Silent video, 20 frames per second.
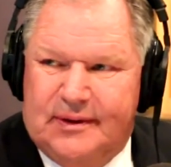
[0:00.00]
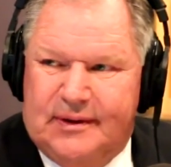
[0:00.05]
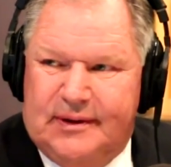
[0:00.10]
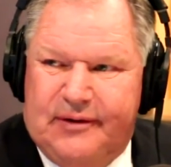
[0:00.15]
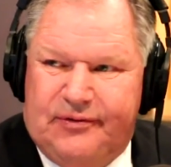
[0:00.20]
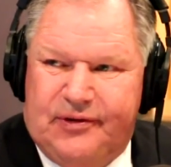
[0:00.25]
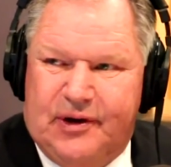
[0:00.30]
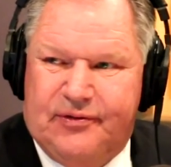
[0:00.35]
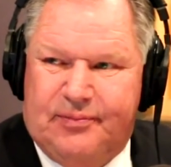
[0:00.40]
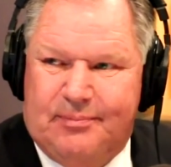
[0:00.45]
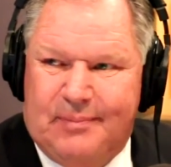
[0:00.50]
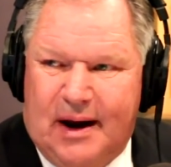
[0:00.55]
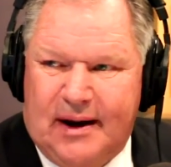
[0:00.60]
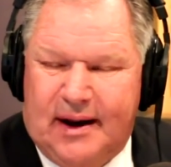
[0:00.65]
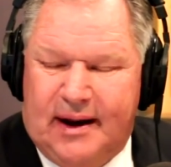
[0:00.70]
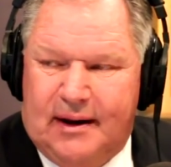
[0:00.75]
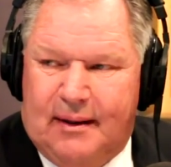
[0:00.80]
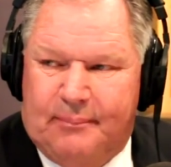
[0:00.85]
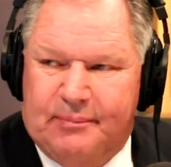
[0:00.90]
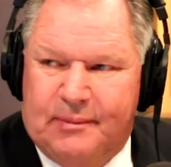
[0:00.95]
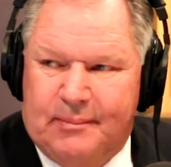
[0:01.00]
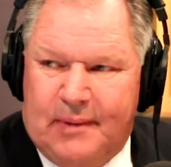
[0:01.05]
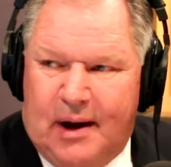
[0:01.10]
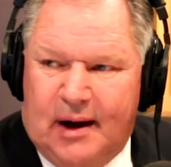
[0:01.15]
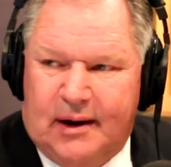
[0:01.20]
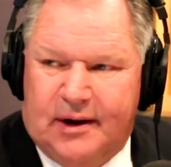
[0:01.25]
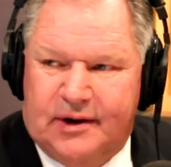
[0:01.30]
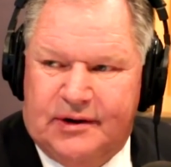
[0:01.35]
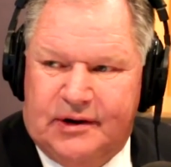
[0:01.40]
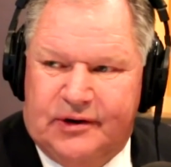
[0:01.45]
if mucking up the
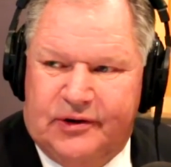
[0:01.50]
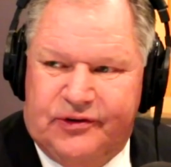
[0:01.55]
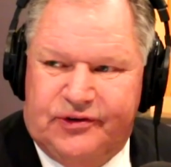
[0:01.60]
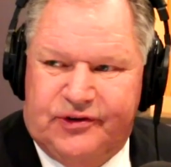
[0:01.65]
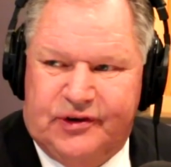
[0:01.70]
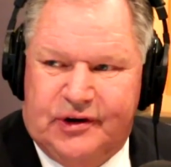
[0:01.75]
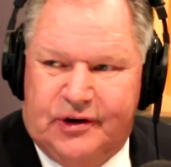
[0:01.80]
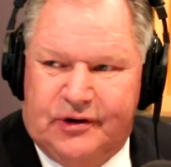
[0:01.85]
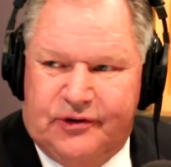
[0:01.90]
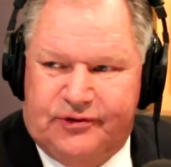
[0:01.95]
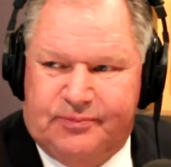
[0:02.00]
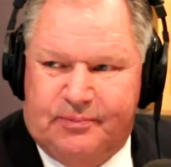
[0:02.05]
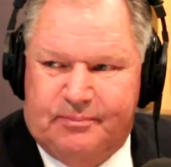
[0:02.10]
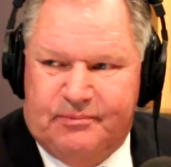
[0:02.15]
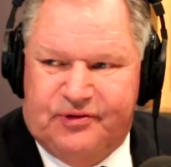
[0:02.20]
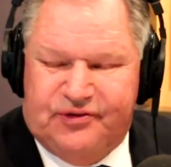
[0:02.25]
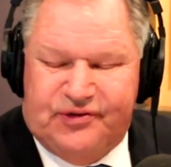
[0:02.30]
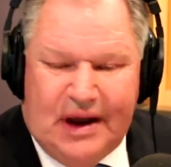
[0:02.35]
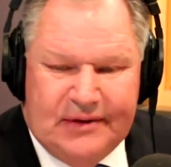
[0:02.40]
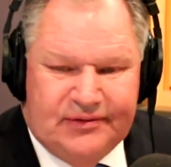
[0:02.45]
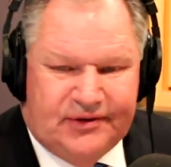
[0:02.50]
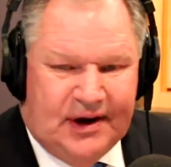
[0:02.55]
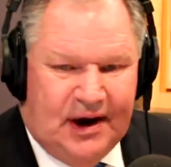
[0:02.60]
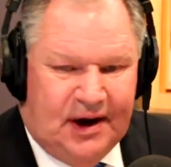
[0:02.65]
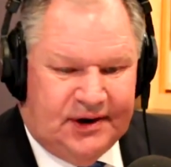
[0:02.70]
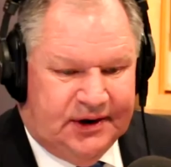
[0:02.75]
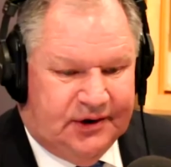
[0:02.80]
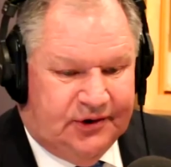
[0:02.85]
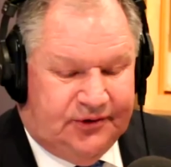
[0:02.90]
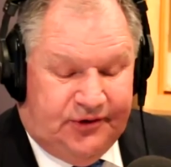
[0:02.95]
market is
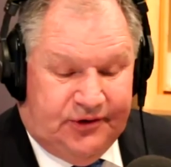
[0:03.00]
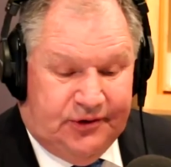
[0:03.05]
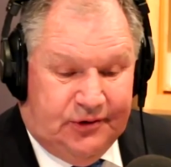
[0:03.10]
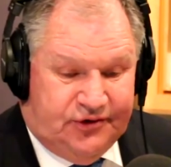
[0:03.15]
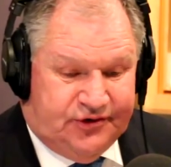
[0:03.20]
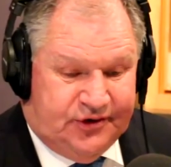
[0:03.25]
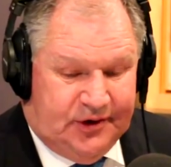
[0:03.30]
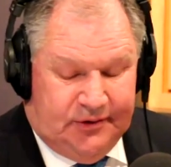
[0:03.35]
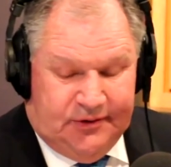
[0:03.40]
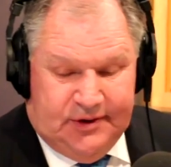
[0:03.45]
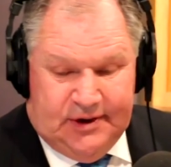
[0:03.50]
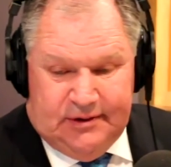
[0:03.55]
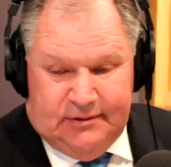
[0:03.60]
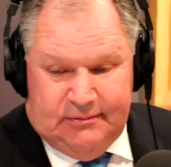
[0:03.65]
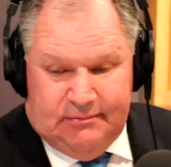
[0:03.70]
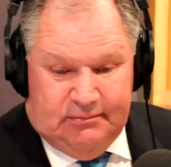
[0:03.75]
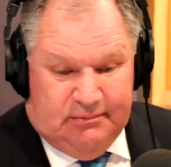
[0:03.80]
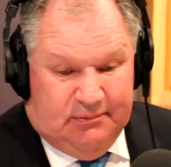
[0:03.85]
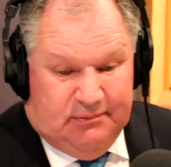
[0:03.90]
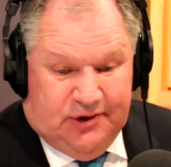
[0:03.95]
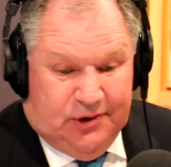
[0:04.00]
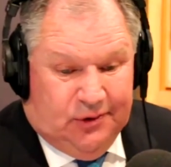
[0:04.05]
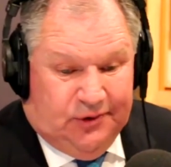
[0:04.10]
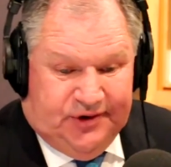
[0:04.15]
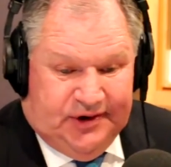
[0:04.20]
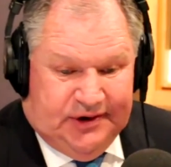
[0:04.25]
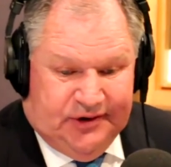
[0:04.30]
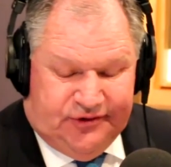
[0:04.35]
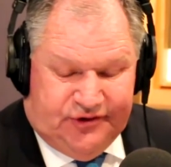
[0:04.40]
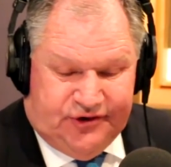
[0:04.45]
safeguarding its future, then
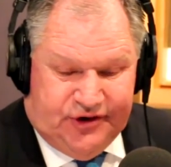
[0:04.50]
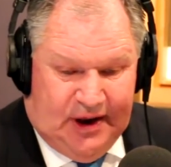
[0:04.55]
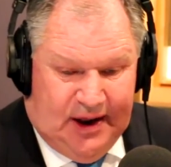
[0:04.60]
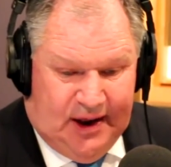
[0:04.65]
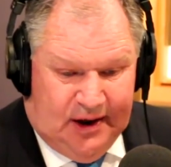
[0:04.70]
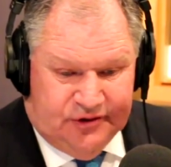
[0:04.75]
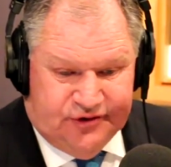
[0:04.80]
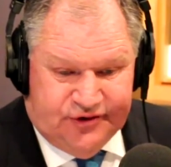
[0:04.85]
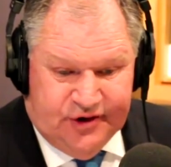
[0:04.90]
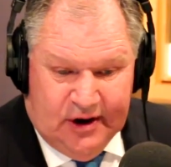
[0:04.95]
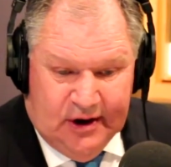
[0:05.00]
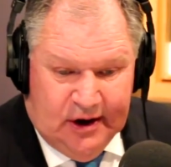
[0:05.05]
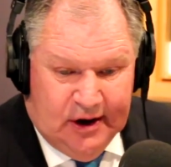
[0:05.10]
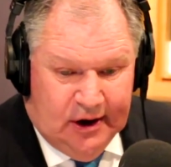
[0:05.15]
guilty as charged.